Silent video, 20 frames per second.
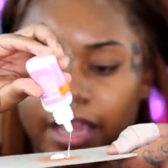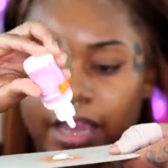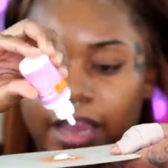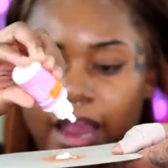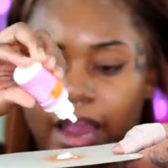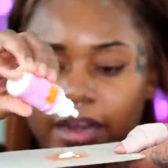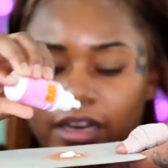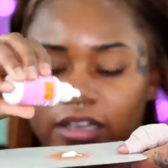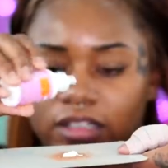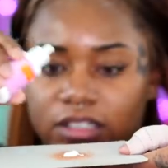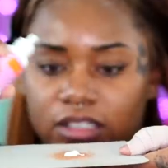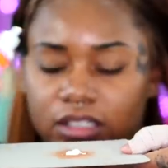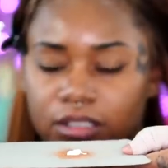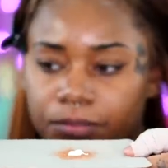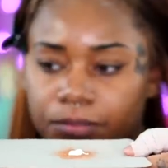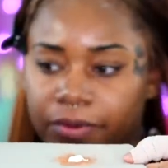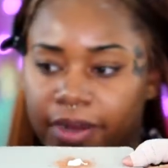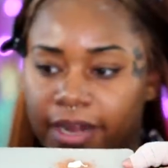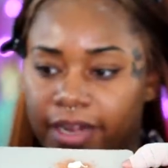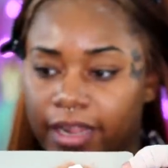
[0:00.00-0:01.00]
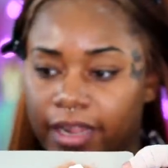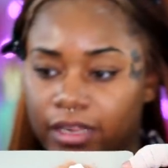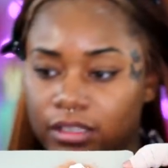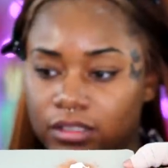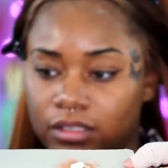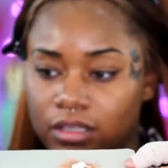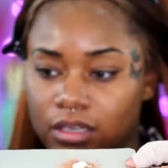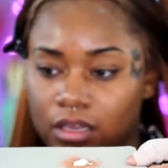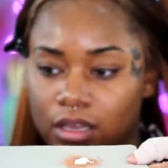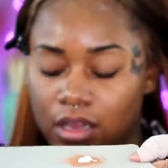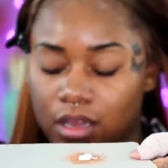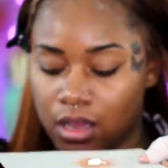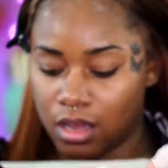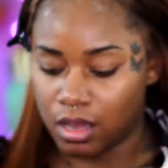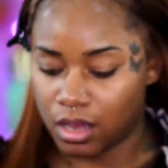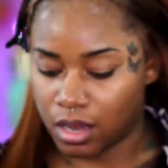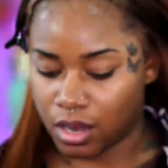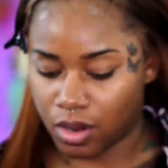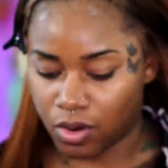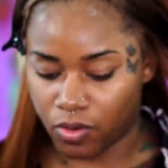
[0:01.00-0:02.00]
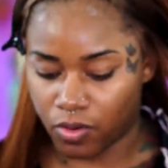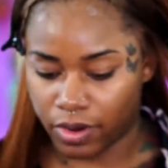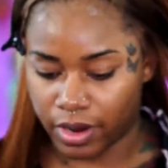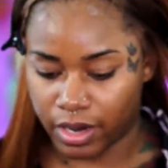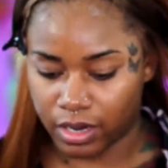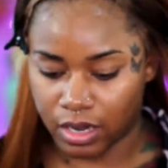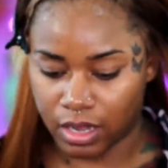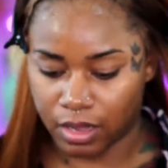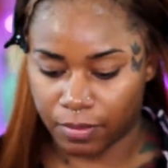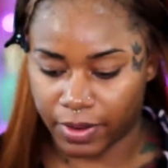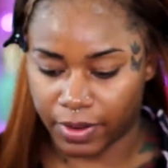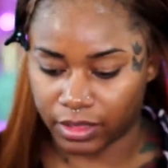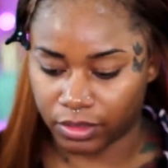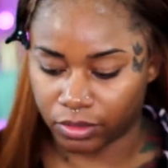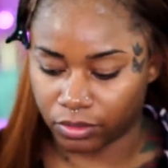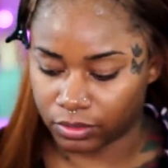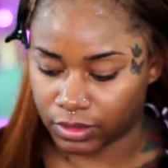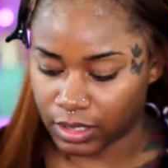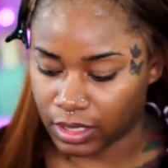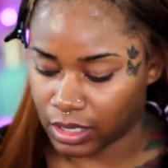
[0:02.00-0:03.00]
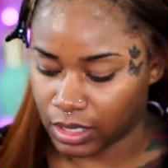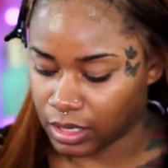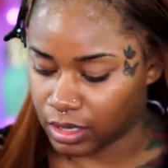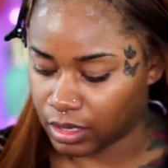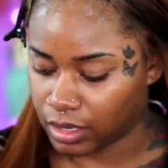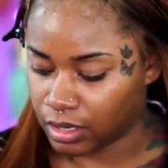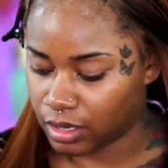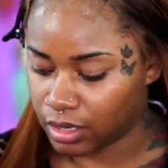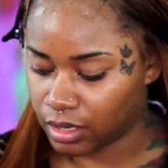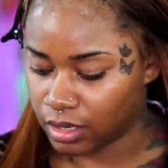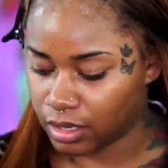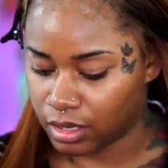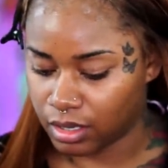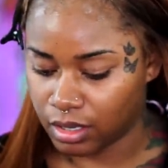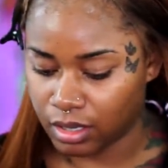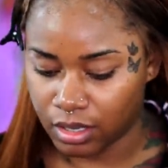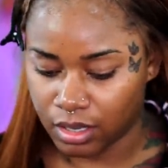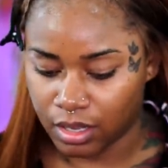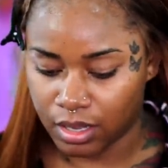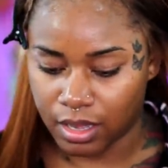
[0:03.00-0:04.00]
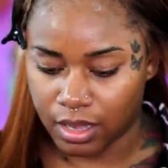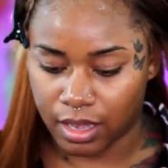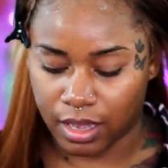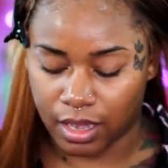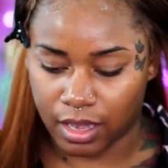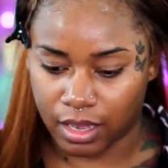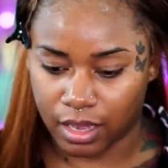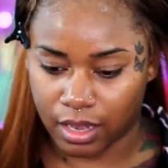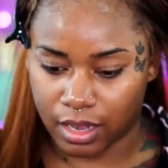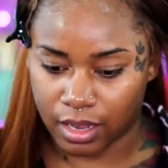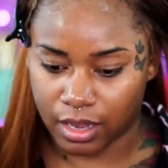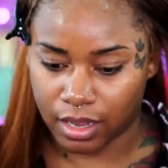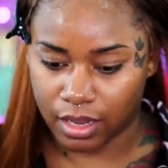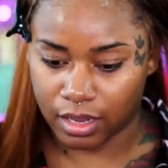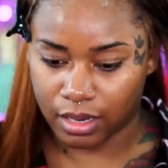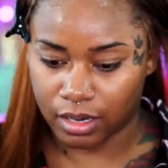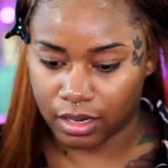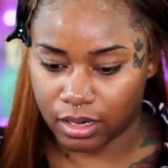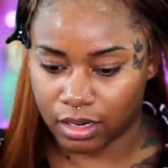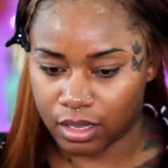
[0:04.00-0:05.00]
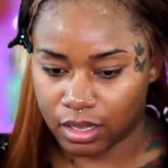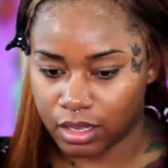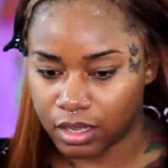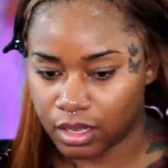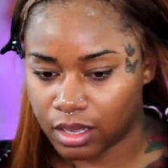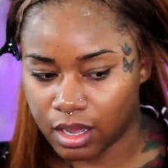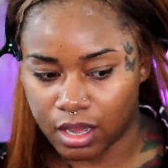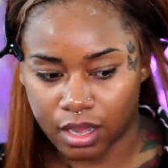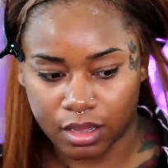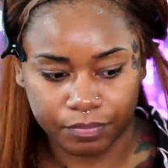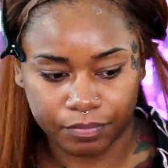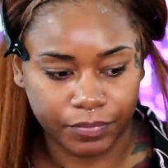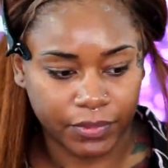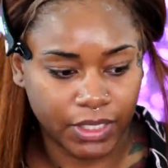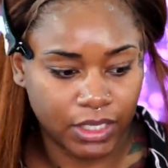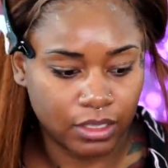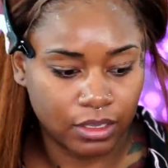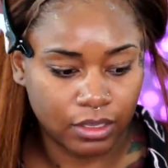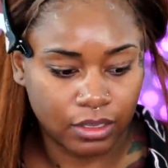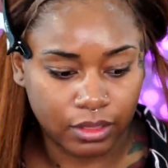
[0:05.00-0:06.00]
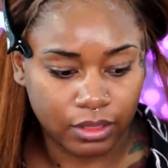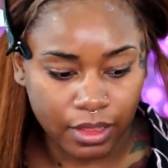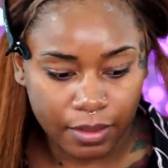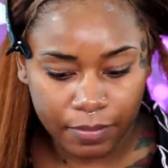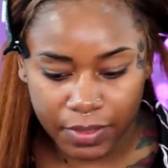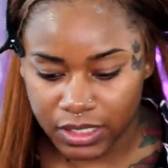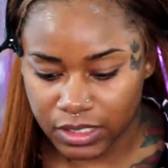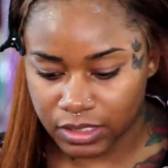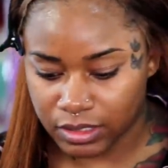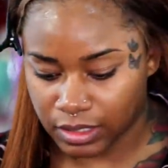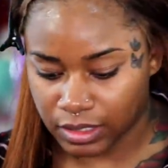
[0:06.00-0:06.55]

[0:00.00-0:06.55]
and kind of just spread it on my little thingy. And let me